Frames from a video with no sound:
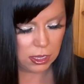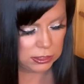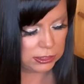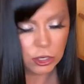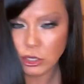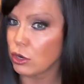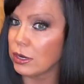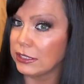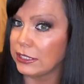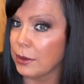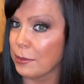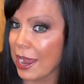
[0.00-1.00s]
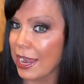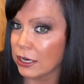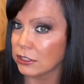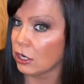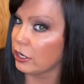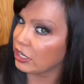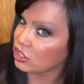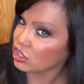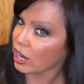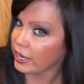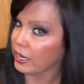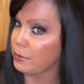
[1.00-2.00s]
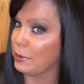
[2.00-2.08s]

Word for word: So you can see my hair's already shiny